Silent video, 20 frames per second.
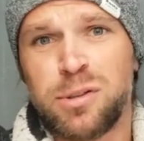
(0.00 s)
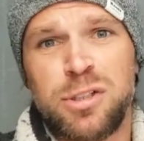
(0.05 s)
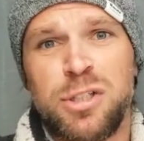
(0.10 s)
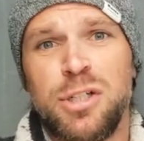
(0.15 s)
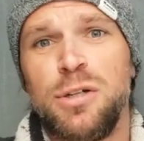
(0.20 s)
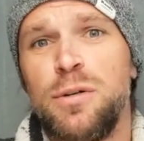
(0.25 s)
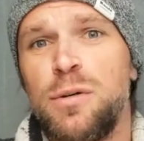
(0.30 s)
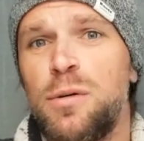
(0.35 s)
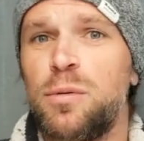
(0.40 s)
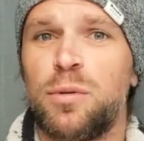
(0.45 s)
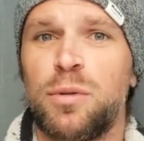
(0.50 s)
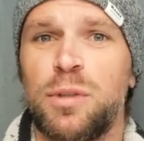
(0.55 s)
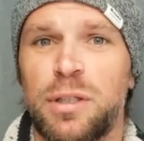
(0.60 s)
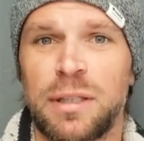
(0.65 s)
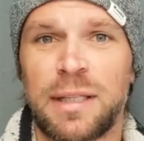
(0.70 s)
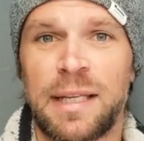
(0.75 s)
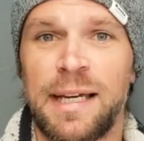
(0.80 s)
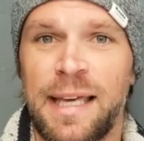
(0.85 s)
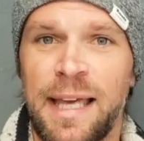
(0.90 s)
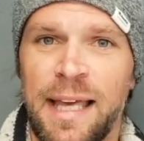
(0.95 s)
too. You
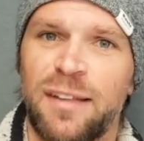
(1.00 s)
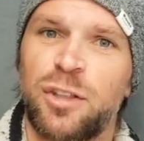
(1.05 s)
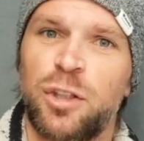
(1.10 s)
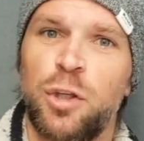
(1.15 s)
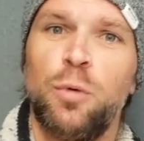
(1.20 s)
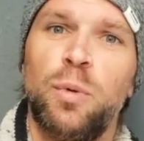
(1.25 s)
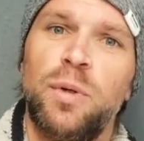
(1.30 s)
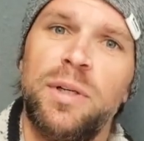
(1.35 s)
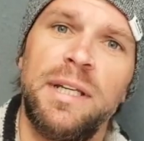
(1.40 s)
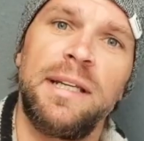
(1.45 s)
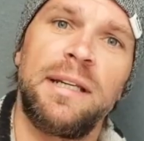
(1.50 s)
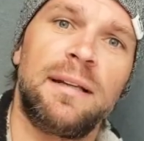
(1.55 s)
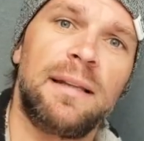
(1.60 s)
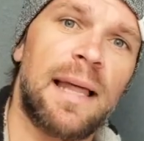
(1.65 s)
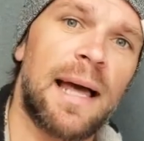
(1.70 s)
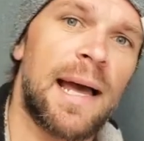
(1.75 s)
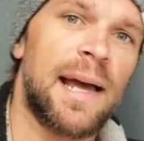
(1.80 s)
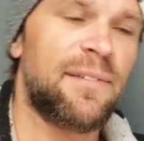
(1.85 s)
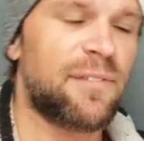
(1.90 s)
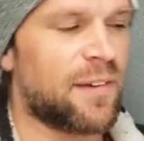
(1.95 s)
know, like, you would need a
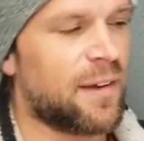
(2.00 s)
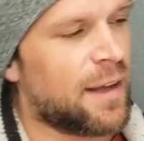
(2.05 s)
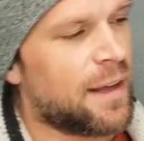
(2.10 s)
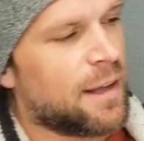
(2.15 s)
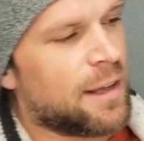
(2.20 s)
laugh,